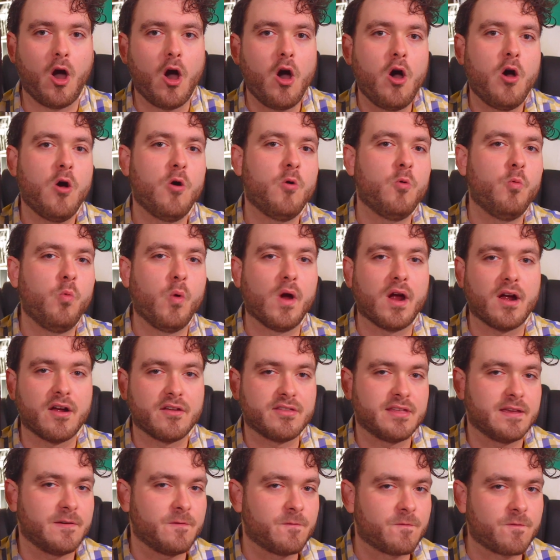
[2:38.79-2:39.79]
oh, where are
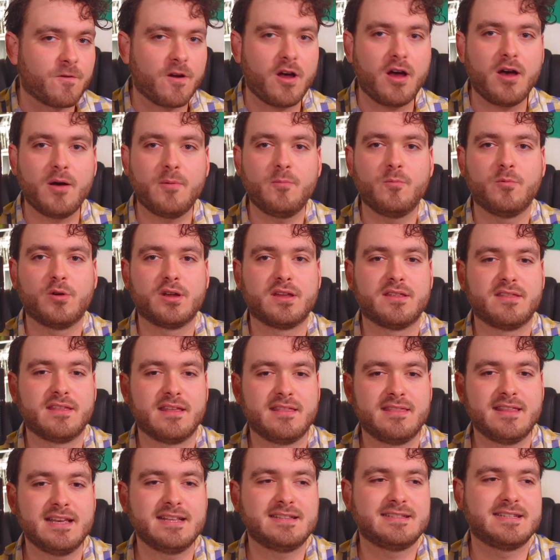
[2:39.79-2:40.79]
they from? What did they
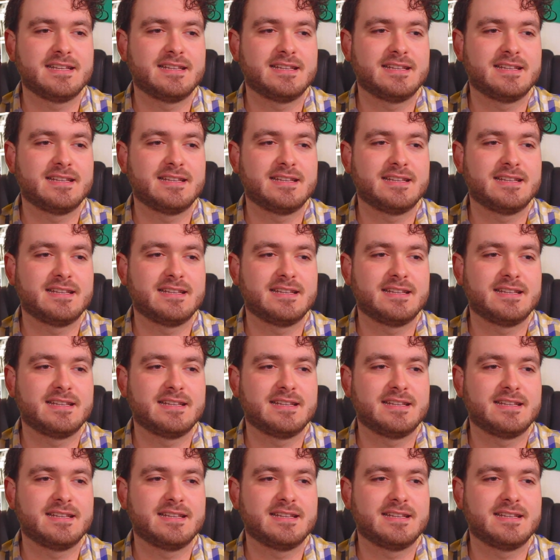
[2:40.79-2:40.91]
do?